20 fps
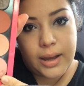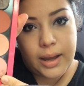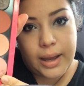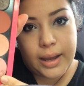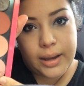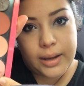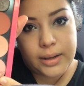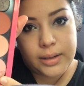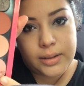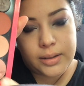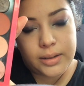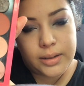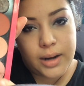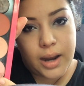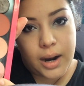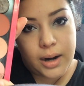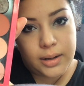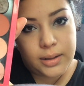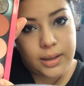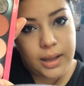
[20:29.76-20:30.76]
and
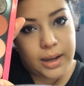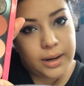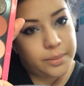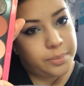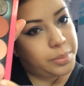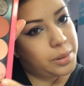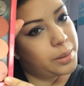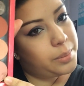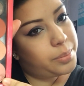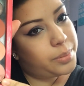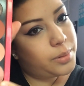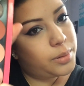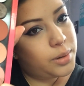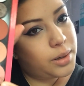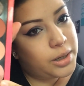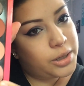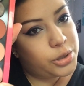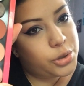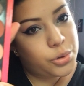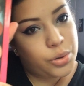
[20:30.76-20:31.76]
not a lot of people
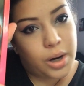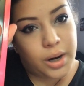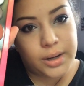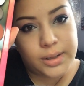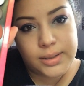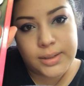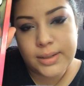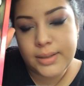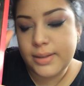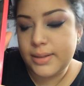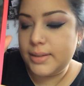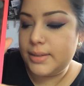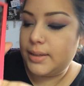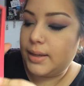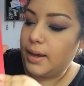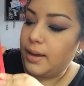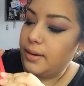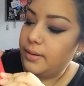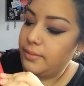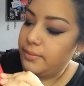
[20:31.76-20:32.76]
are drawn to this
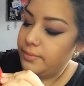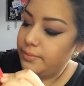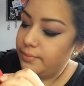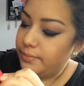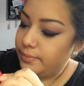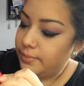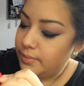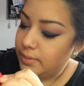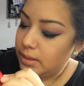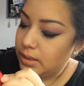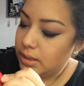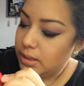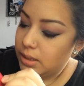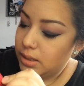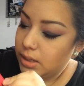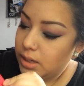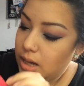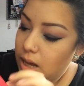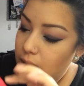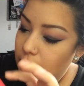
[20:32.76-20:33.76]
kind of
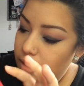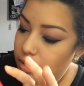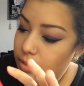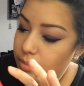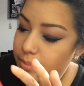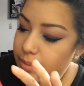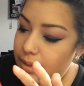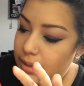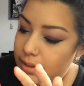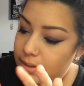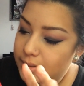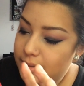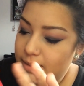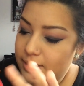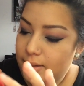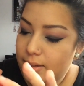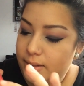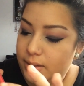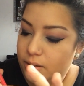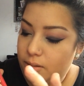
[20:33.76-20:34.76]
color because it
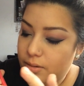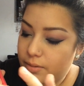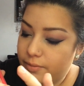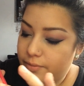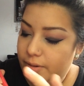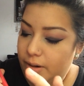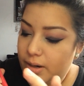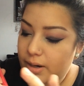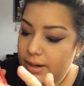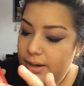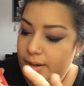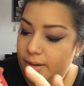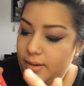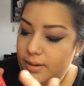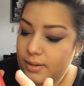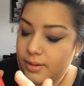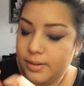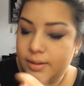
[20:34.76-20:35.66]
does look very,